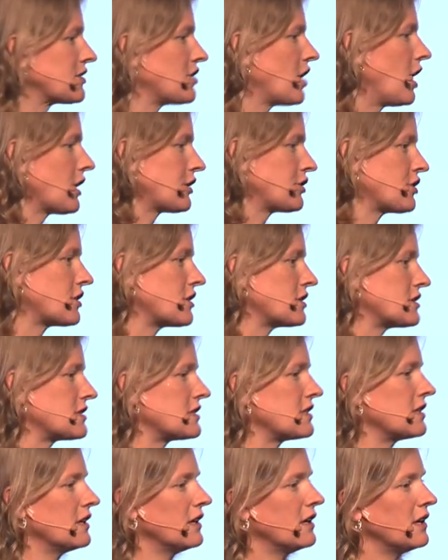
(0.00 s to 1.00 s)

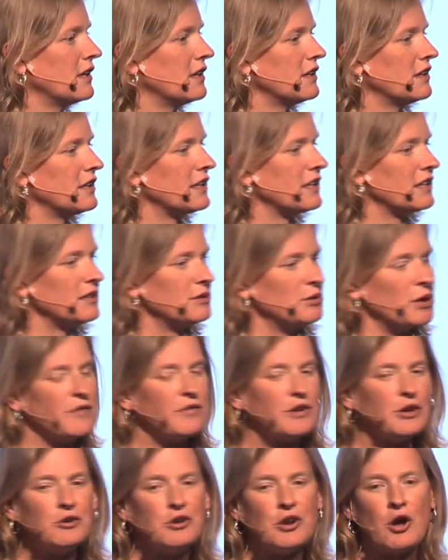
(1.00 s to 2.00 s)
doctors, if
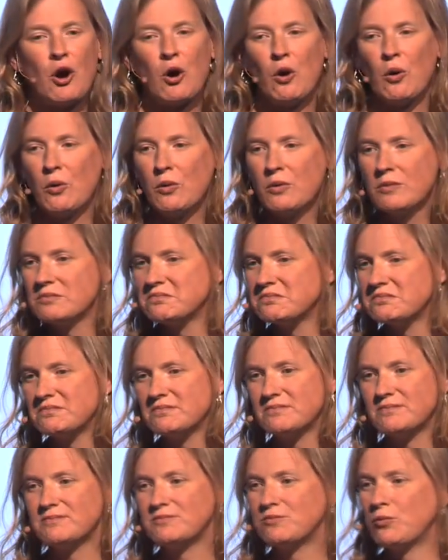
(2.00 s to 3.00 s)
you know
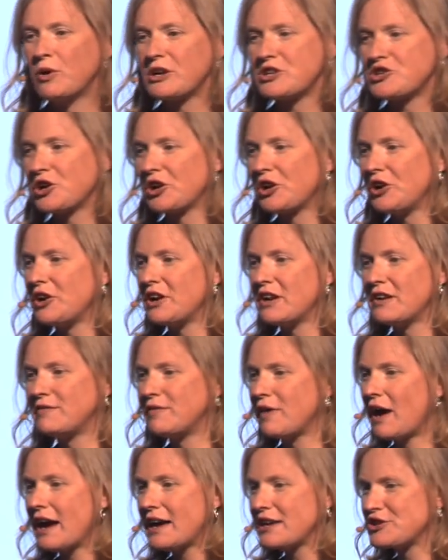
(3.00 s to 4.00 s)
what you're going to
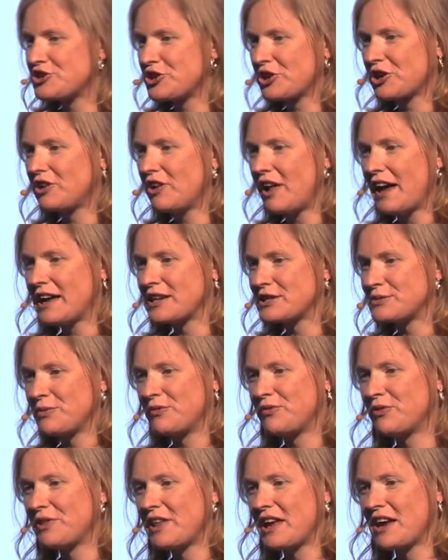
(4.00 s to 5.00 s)
advise your clients
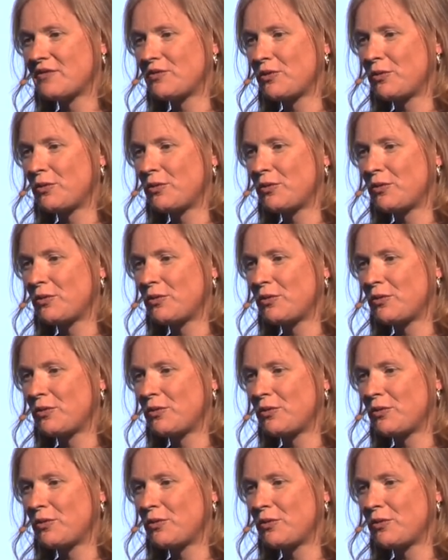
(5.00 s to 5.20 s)
before they ever